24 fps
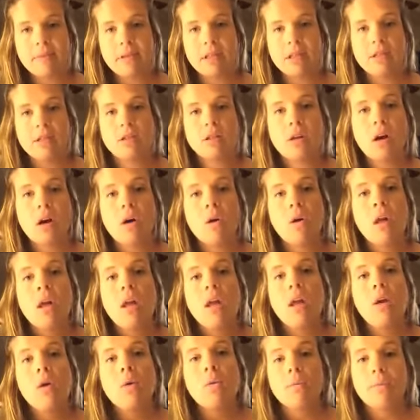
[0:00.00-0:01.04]
So
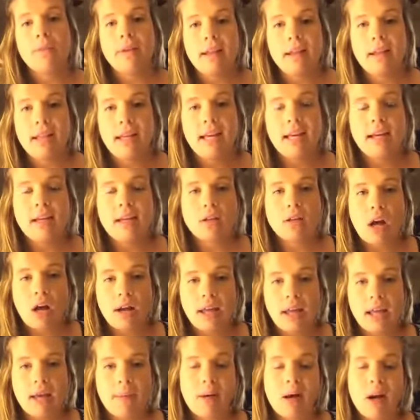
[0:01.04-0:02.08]
really
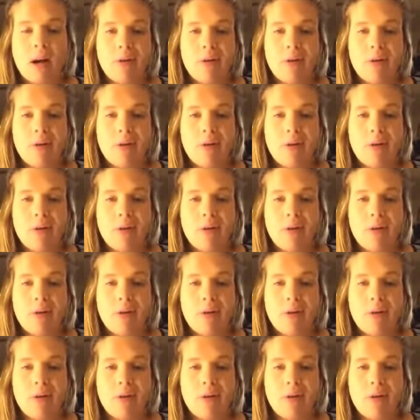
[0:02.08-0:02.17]
talking about